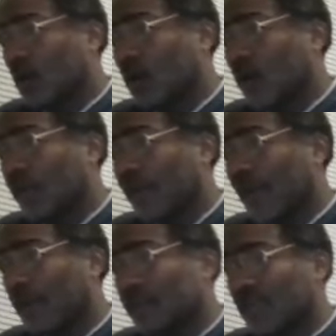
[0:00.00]

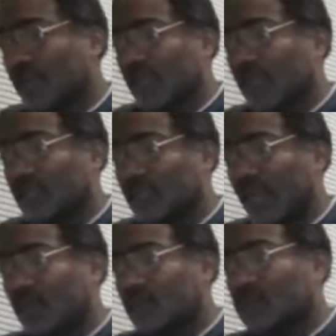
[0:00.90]
about a
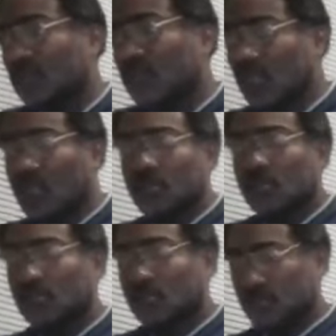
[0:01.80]
thousand men.
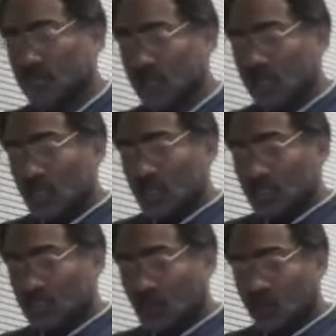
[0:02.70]

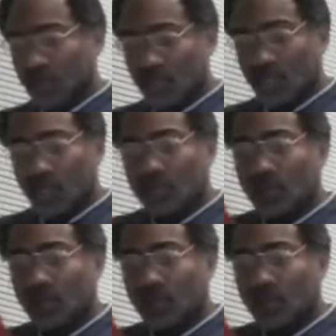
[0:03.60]
So, in other